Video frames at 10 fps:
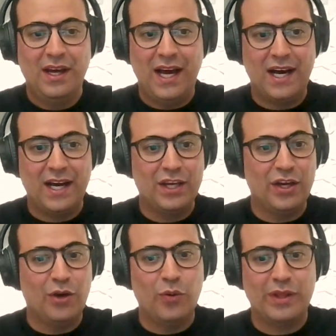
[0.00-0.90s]

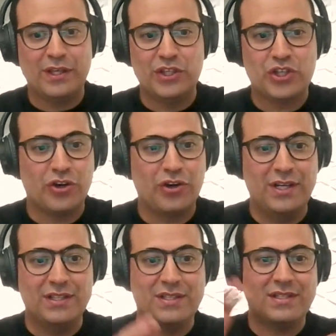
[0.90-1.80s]
with
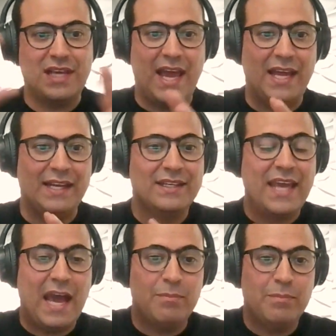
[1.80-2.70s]
insurance, and
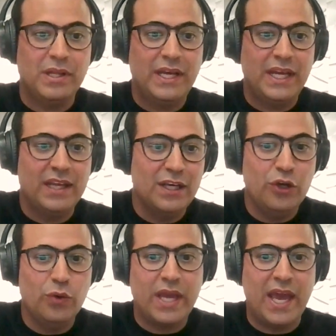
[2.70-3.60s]
gambling in
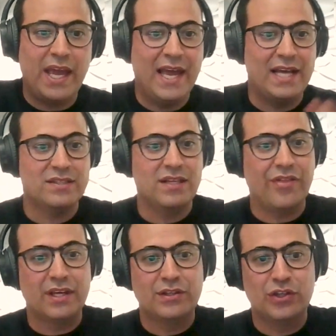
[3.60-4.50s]
the UK has
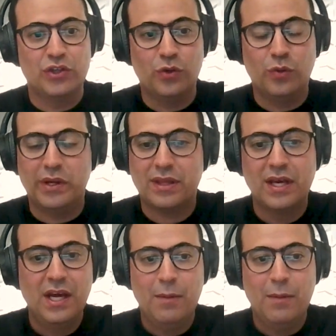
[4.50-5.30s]
nothing to do with